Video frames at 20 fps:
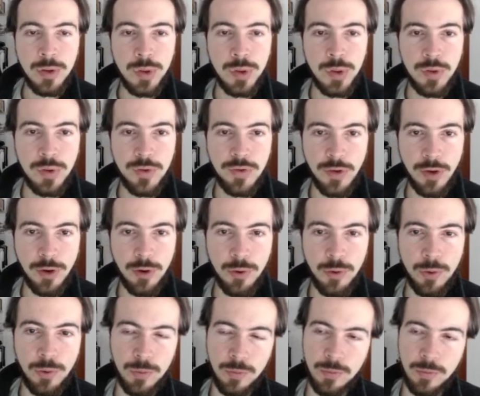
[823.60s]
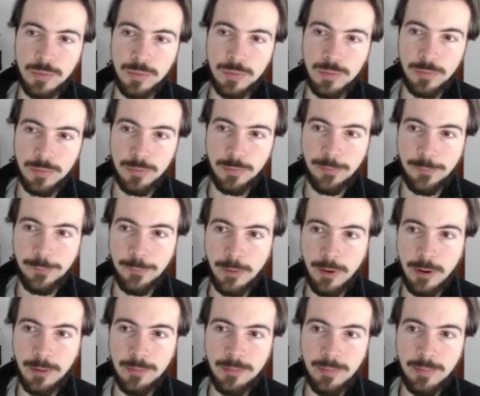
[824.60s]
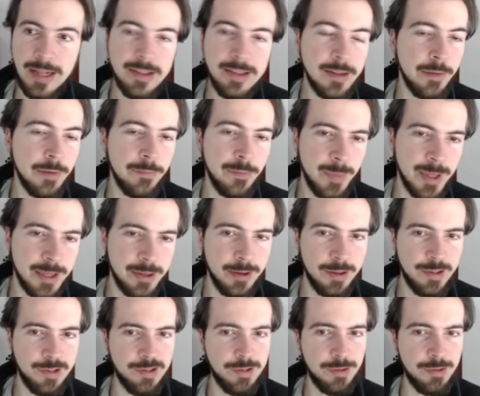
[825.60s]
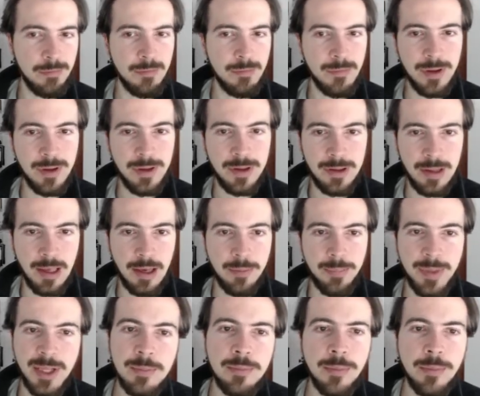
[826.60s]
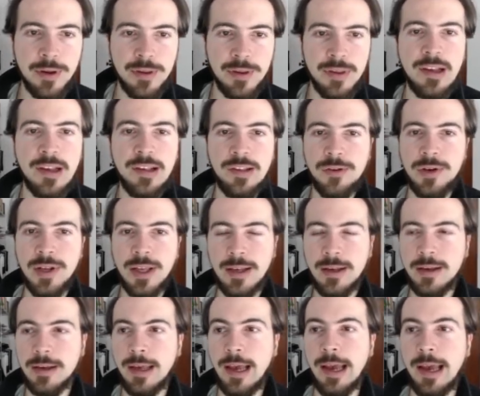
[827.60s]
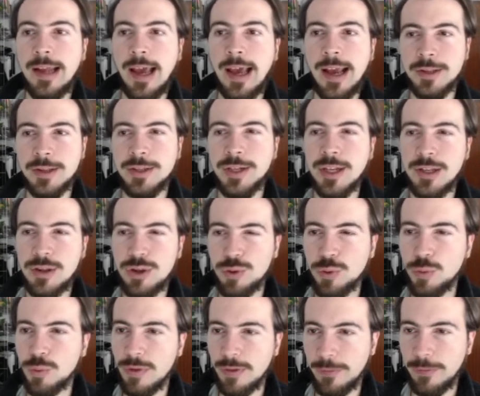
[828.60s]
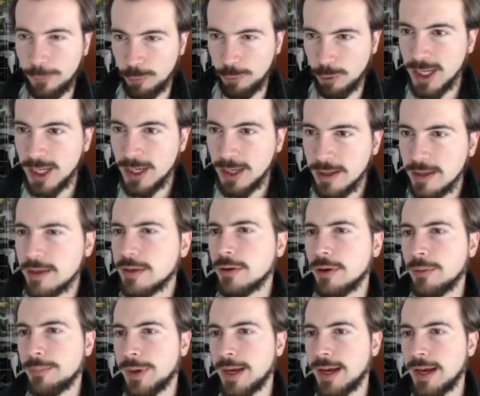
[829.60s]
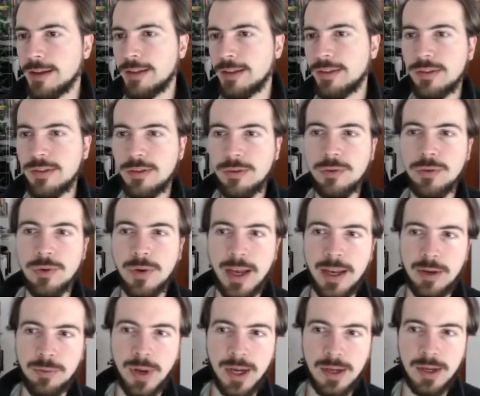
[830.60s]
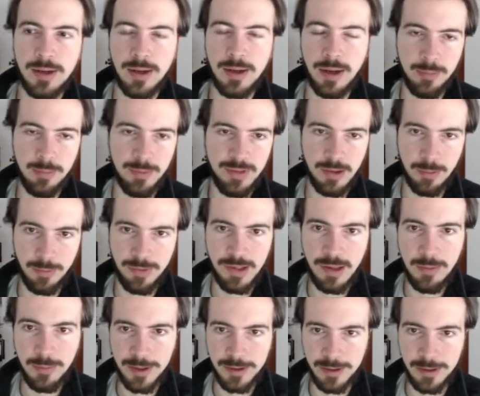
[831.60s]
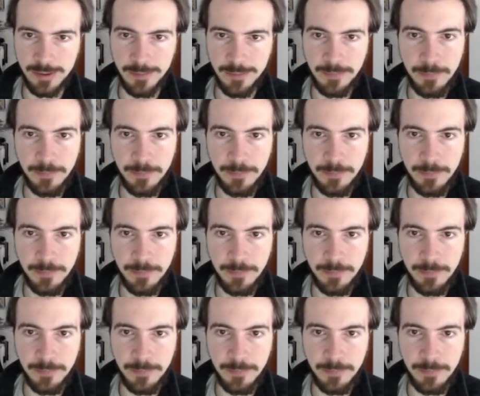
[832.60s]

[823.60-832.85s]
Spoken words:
So for multi-level methods, there are a bit more things that you can actually choose freely compared to a regular MCMC method.